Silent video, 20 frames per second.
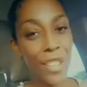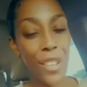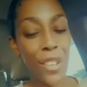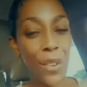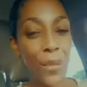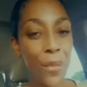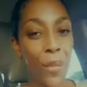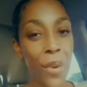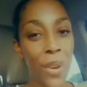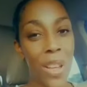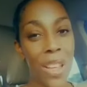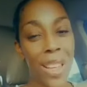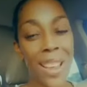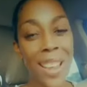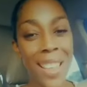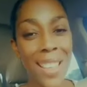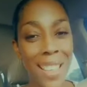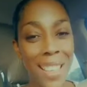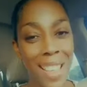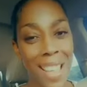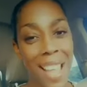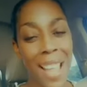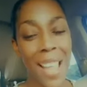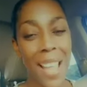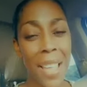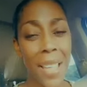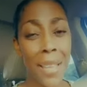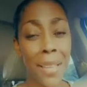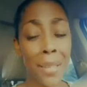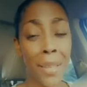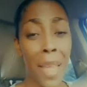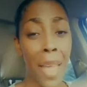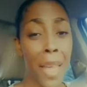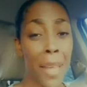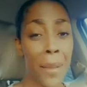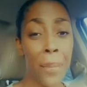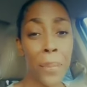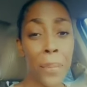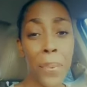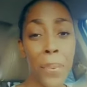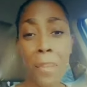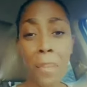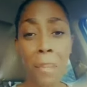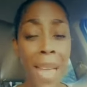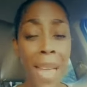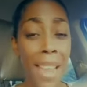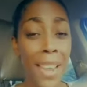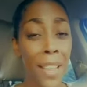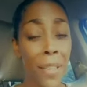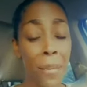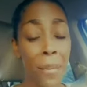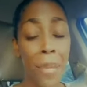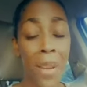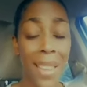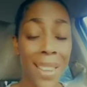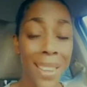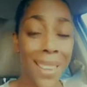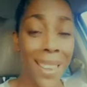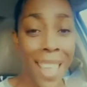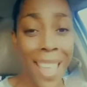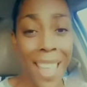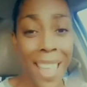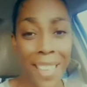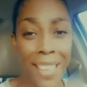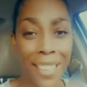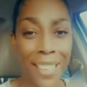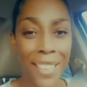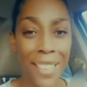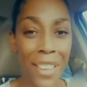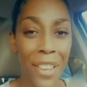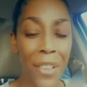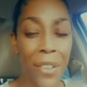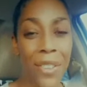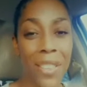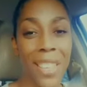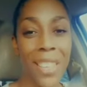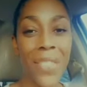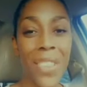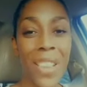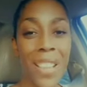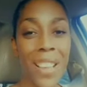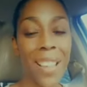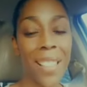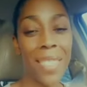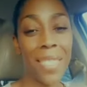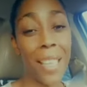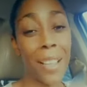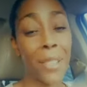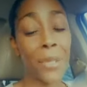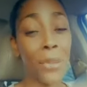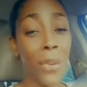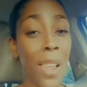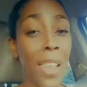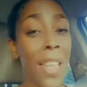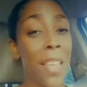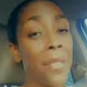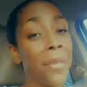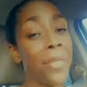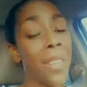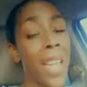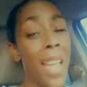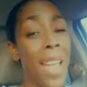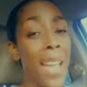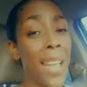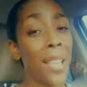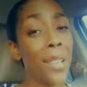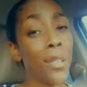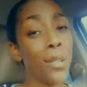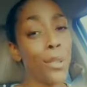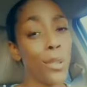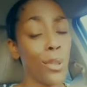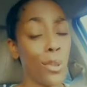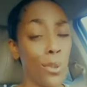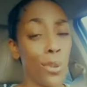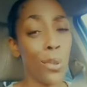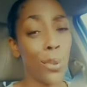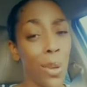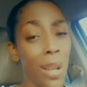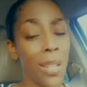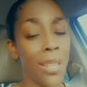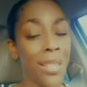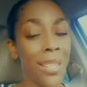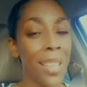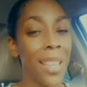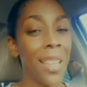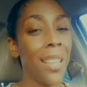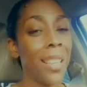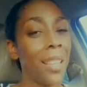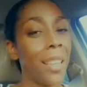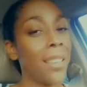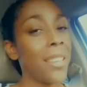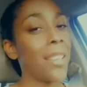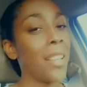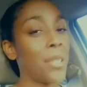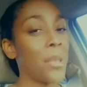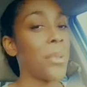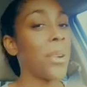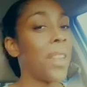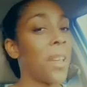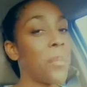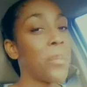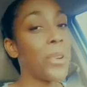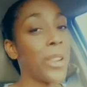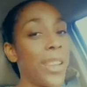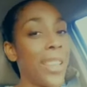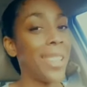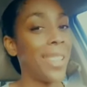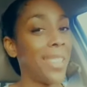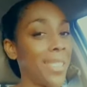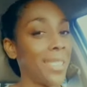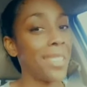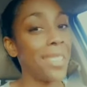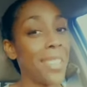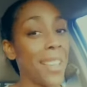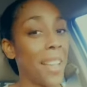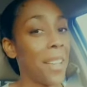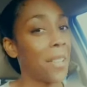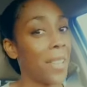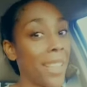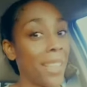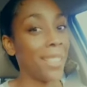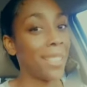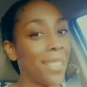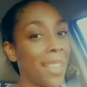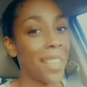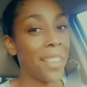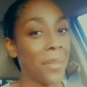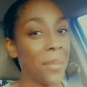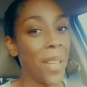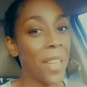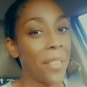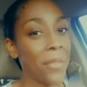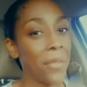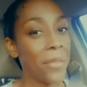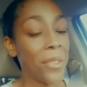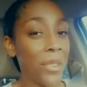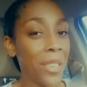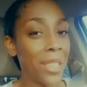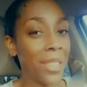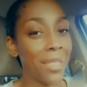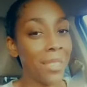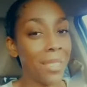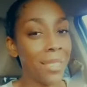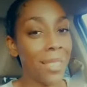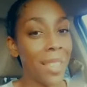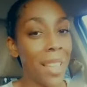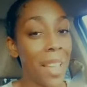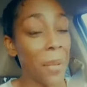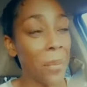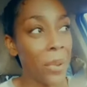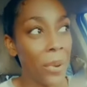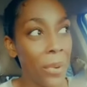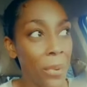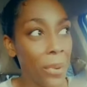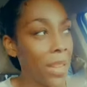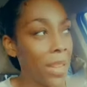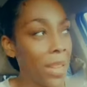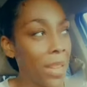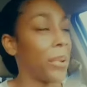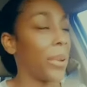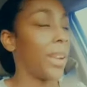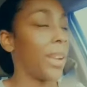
Good morning, guys. Happy Manic Monday. You know, giving God thanks for life as usual. And y'all know that Monday is not exactly my favorite time of the week.